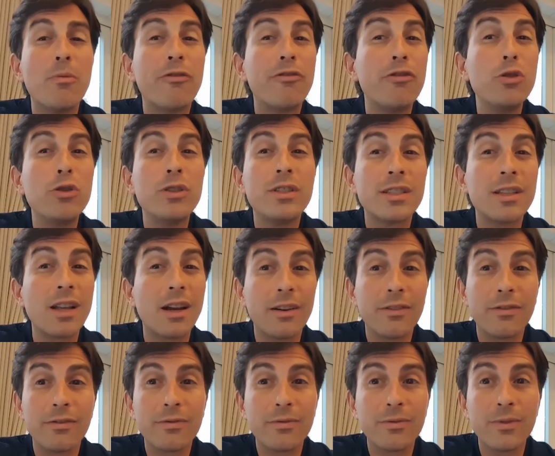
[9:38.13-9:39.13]
food
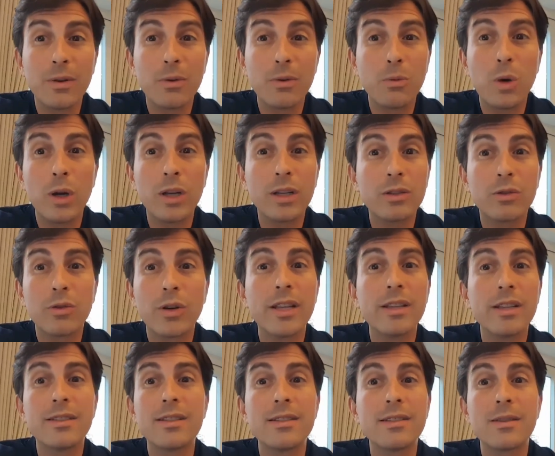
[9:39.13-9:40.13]
stuff, what
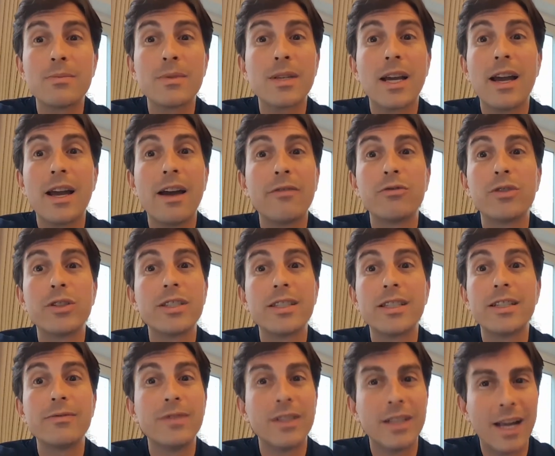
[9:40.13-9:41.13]
criticisms I have
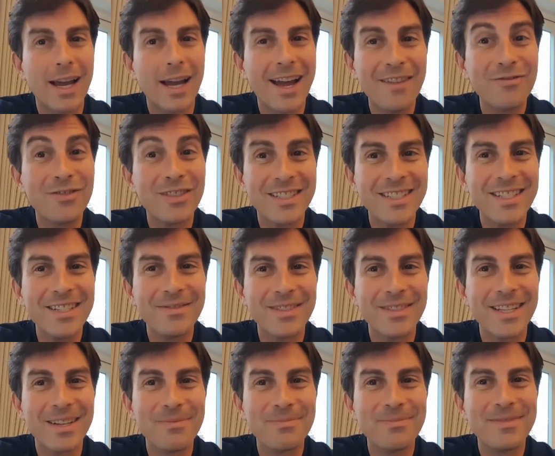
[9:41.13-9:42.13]
received, and I have
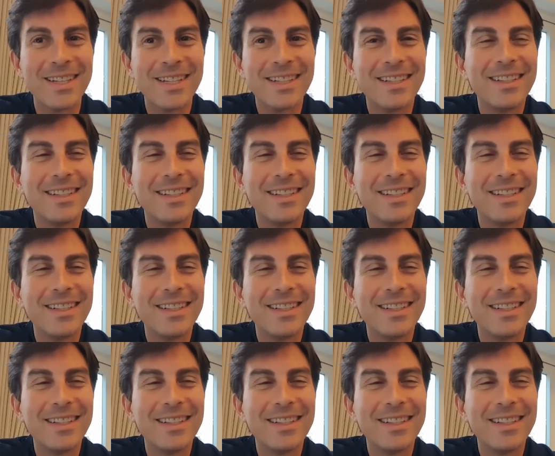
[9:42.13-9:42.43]
received them.